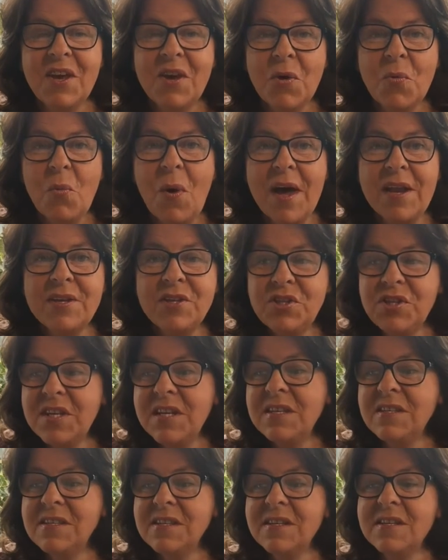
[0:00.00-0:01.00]
when
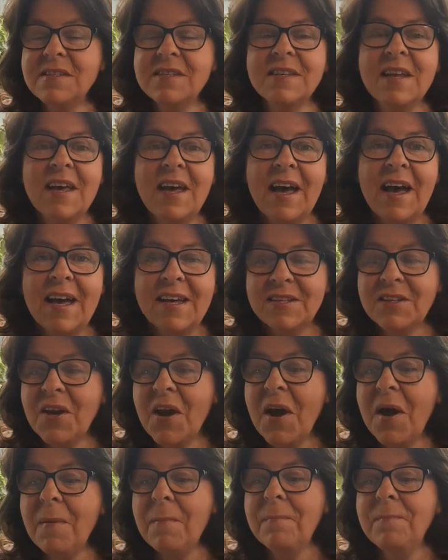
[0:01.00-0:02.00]
Jesus had
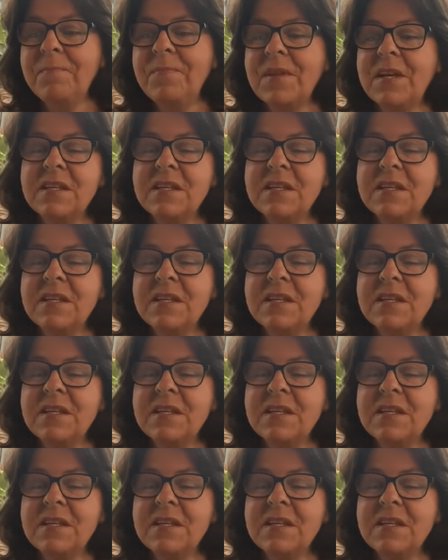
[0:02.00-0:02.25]
come.